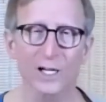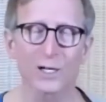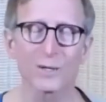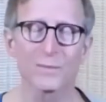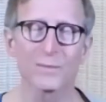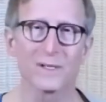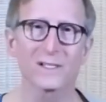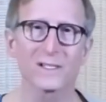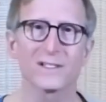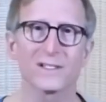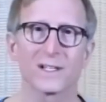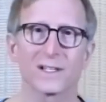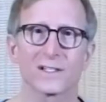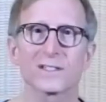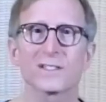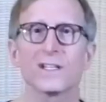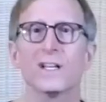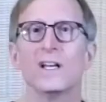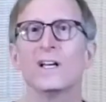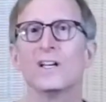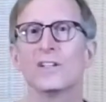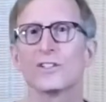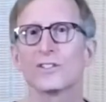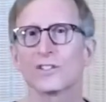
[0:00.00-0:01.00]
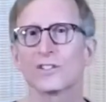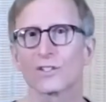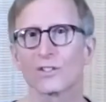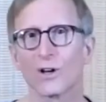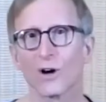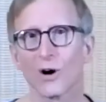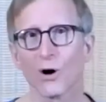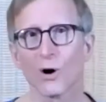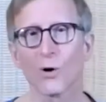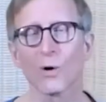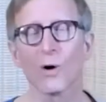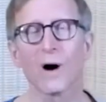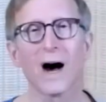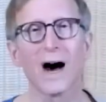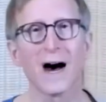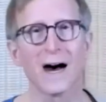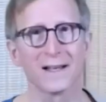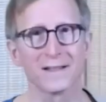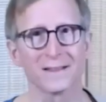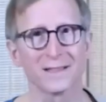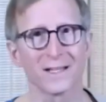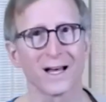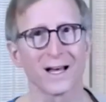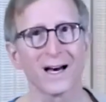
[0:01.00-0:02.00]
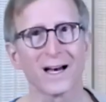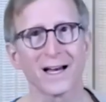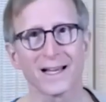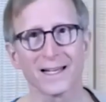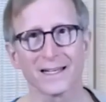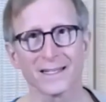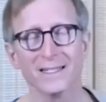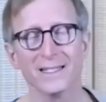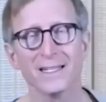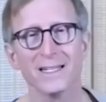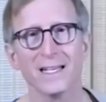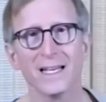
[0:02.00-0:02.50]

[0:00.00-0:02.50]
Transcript: business to go online.